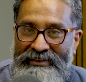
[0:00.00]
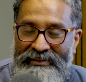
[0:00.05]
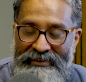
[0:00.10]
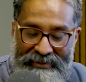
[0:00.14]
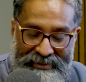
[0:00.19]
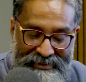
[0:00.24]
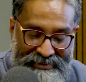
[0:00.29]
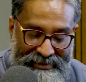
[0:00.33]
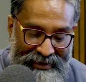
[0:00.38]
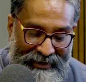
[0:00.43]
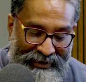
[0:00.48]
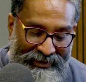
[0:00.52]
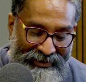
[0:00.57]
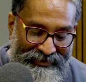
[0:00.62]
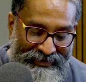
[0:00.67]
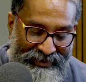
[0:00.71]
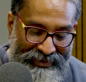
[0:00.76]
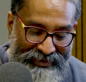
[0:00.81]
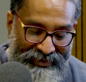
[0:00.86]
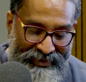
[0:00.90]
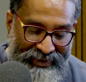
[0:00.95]
is out
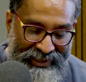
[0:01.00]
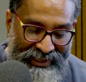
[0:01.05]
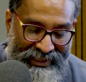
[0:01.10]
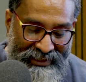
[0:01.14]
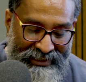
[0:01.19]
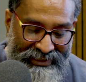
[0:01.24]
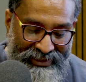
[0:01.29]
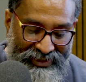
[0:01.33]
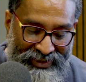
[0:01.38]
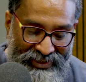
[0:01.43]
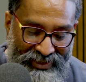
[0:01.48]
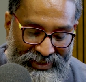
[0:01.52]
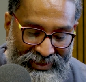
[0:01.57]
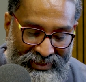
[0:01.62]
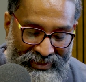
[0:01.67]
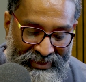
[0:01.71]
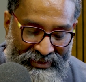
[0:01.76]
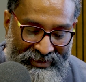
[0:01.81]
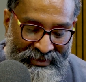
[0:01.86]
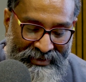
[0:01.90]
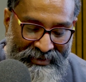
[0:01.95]
of
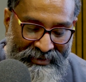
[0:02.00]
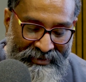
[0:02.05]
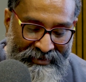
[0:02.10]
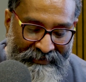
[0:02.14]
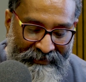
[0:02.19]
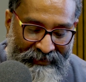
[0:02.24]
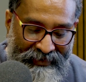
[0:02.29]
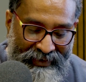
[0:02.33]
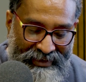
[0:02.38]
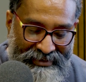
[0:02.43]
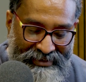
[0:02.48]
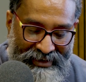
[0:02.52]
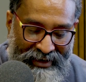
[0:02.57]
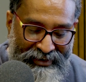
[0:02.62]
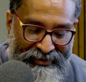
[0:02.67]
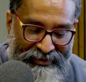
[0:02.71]
reach, this is